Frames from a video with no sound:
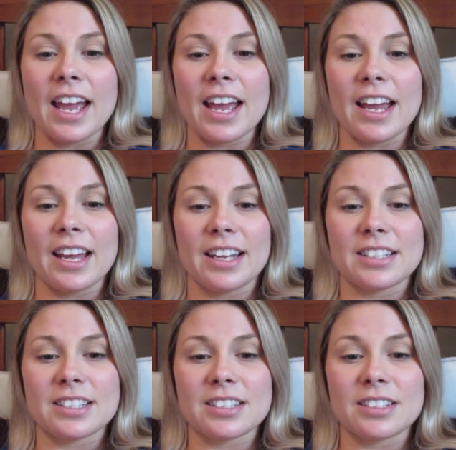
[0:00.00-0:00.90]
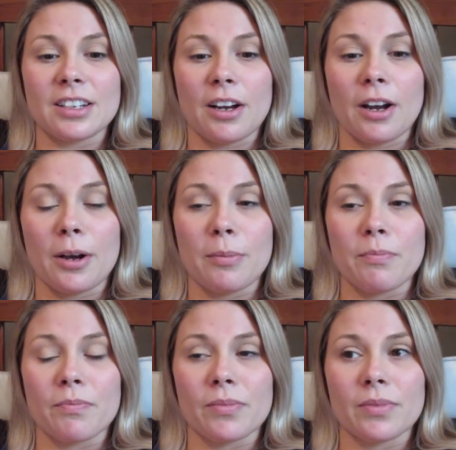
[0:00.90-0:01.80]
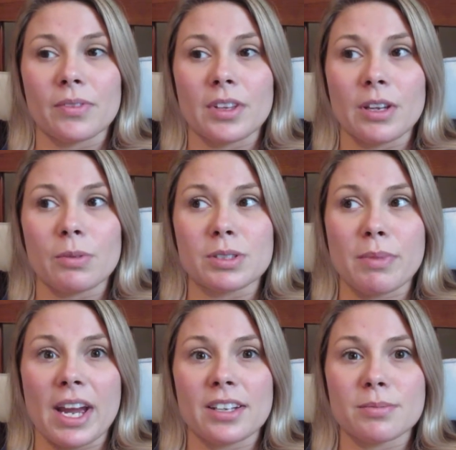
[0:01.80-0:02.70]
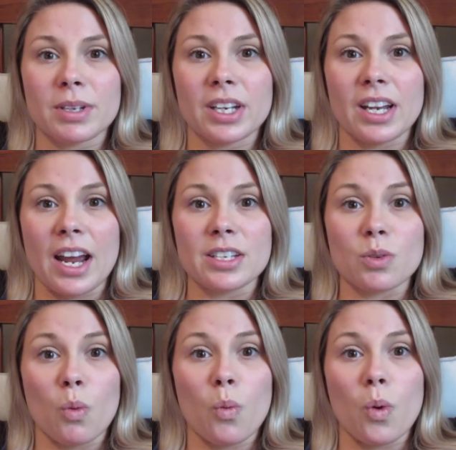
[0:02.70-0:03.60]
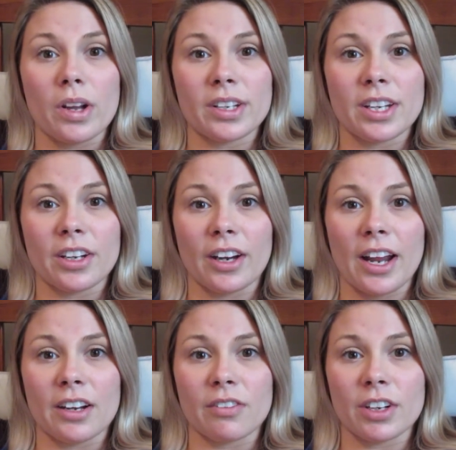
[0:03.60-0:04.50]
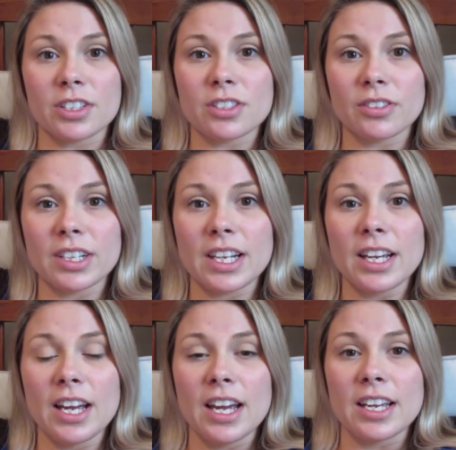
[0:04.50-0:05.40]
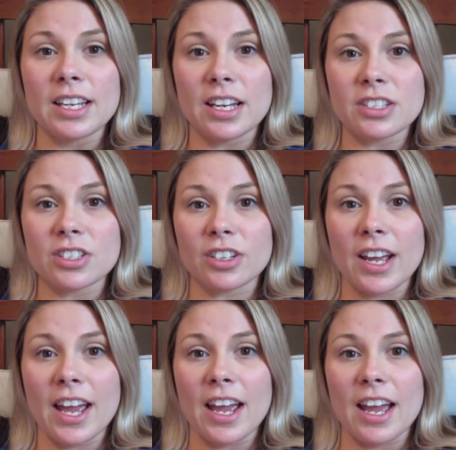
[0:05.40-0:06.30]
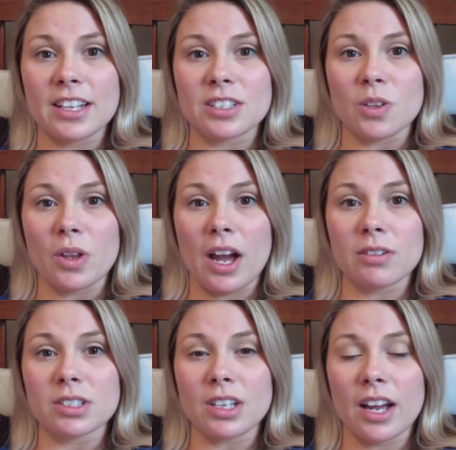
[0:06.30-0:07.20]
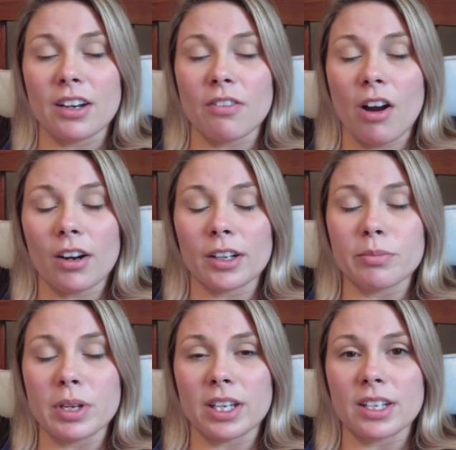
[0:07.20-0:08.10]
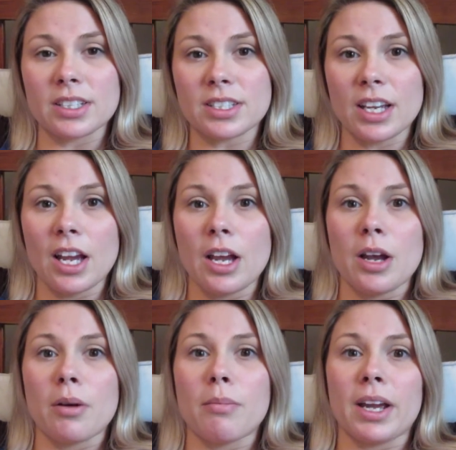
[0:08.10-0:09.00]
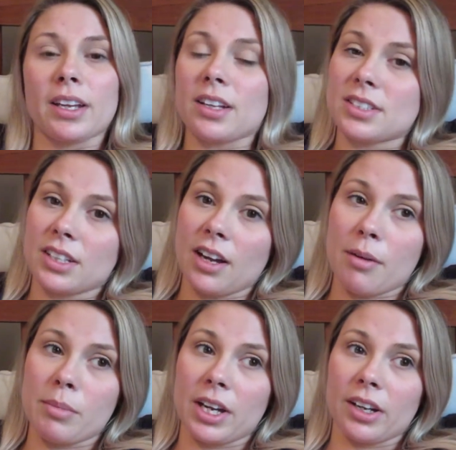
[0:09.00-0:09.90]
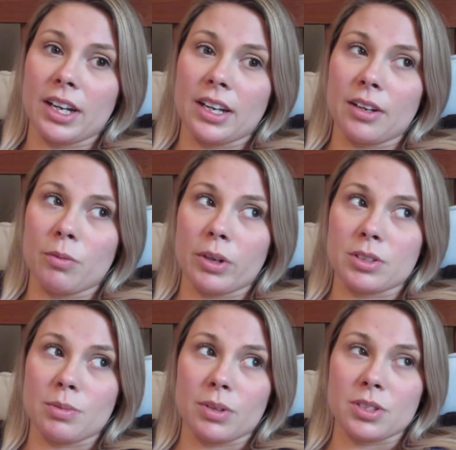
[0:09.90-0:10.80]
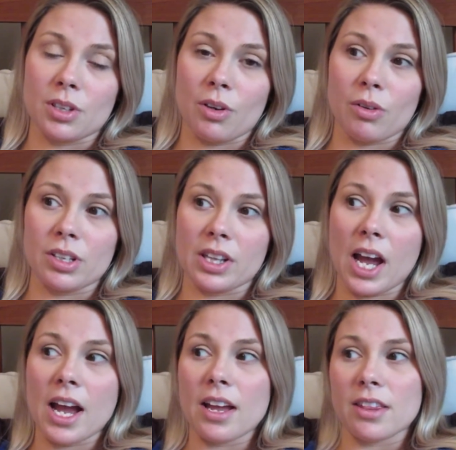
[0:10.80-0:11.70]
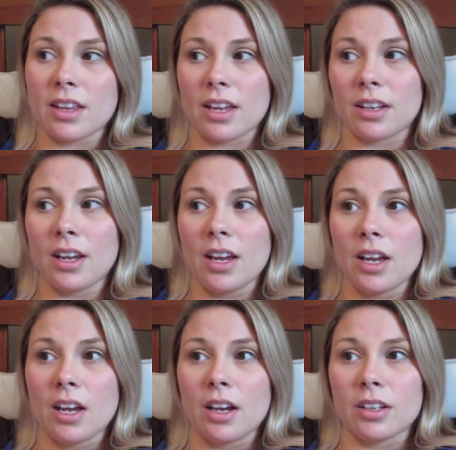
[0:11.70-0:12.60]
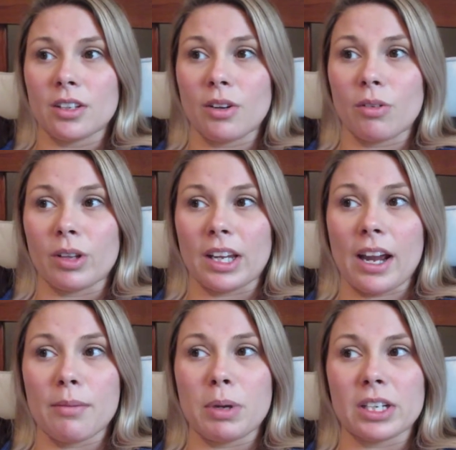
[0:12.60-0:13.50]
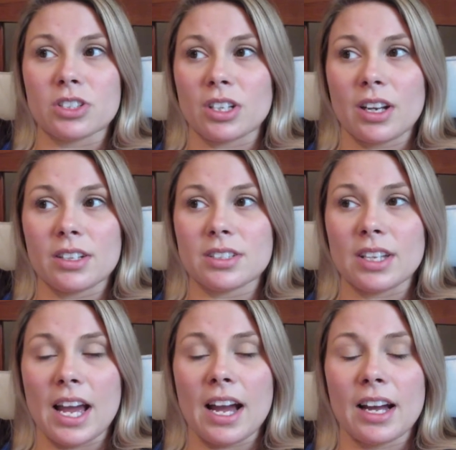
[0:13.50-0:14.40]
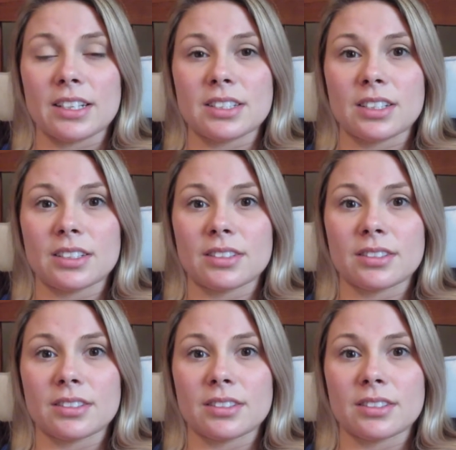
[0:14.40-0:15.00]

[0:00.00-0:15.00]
And um, it was my husband and I's one year anniversary yesterday, and so that was kind of hard, because my cousin got married and we were supposed to go to that, and then, you know, like I pictured us at